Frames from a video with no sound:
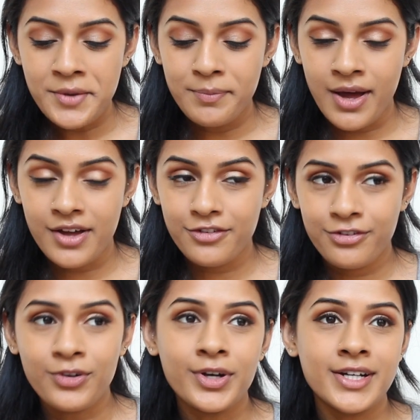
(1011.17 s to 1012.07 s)
But
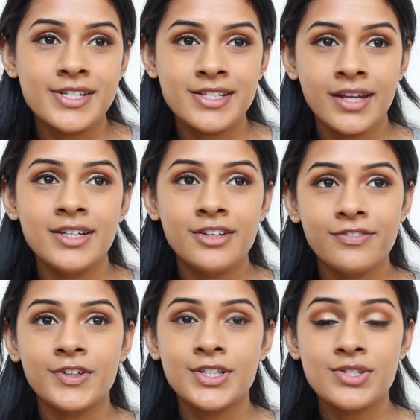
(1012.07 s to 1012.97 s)
for studying
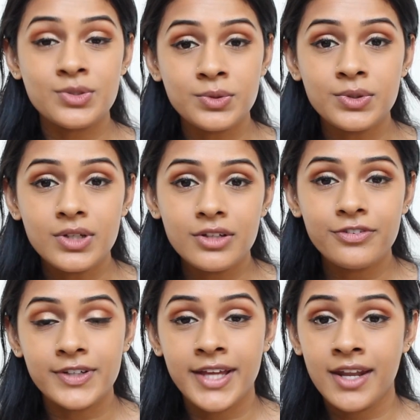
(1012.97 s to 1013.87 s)
for school,
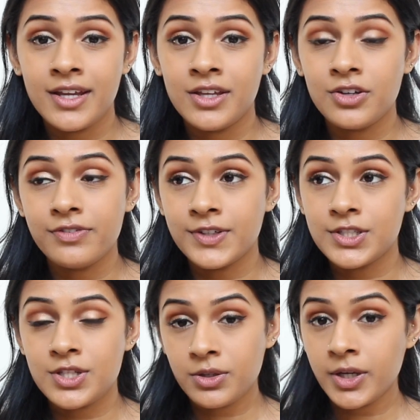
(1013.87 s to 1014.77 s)
for getting your
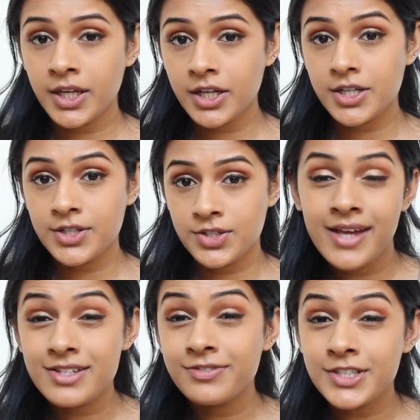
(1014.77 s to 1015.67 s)
first 3 years
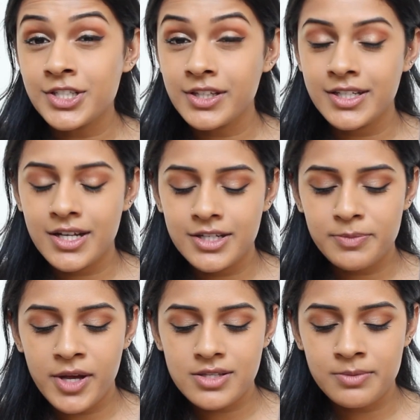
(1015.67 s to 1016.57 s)
as efficiently done as
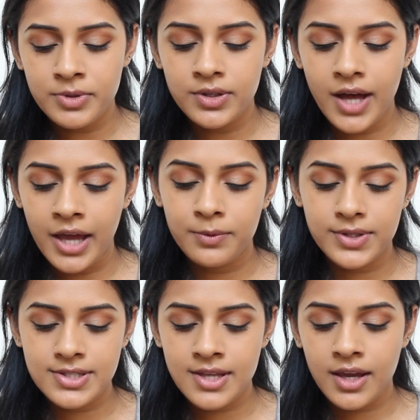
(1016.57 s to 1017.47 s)
possible, I
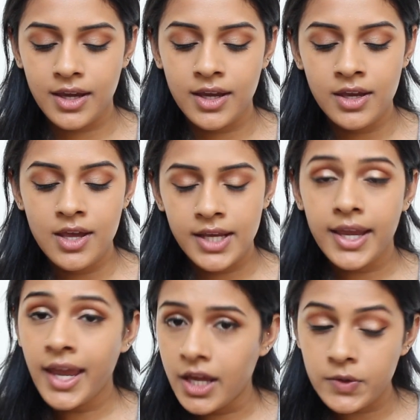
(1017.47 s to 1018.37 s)
would say take
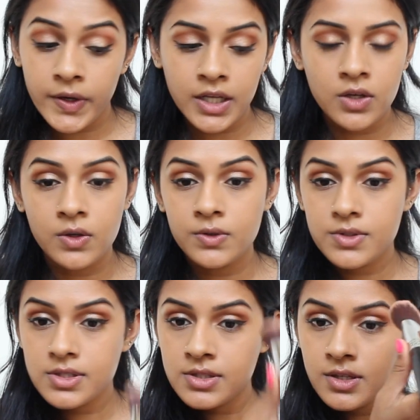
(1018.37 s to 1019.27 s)
handwritten
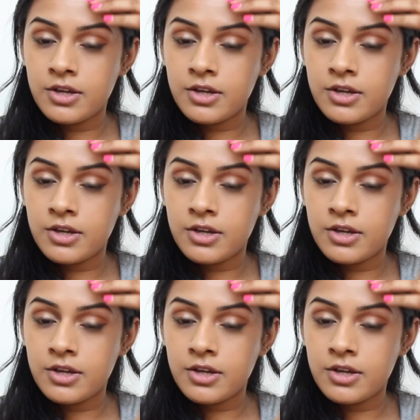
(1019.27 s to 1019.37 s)
notes.